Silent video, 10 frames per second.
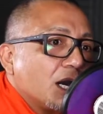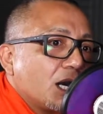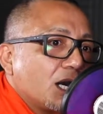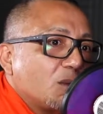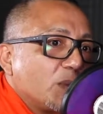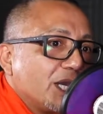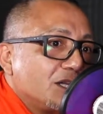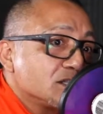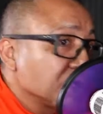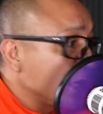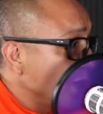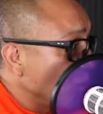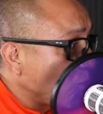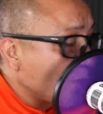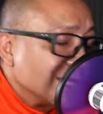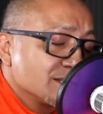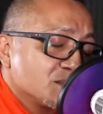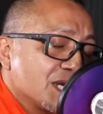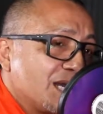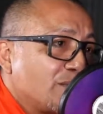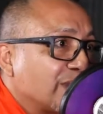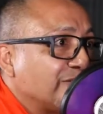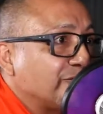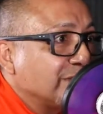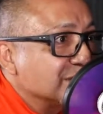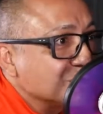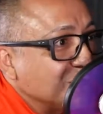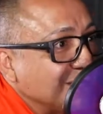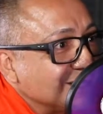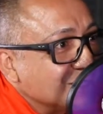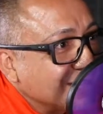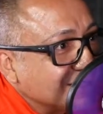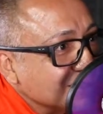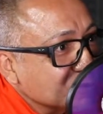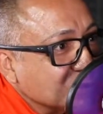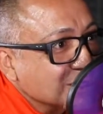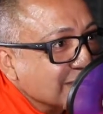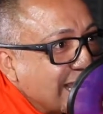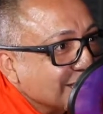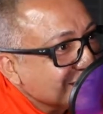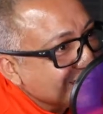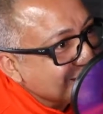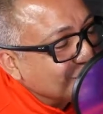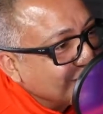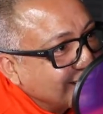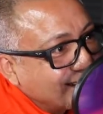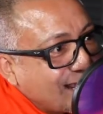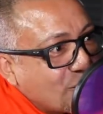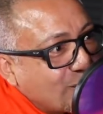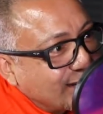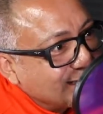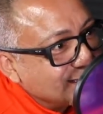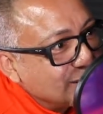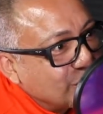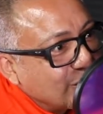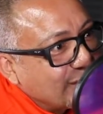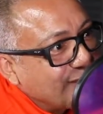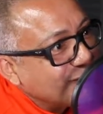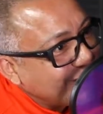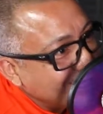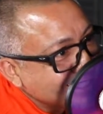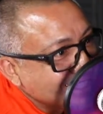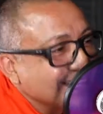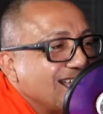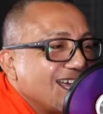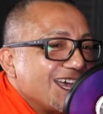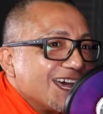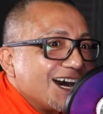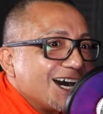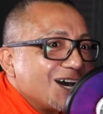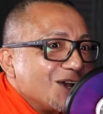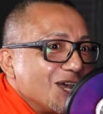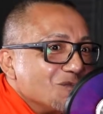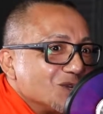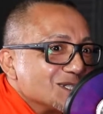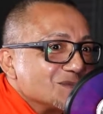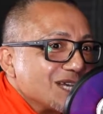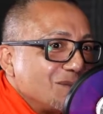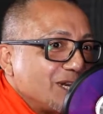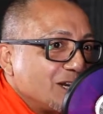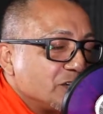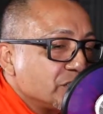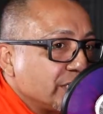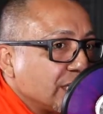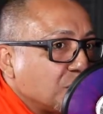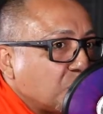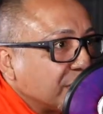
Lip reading: And it took him quite some time to convince me that this was actually something that I wanted to invest and put some time and energy in.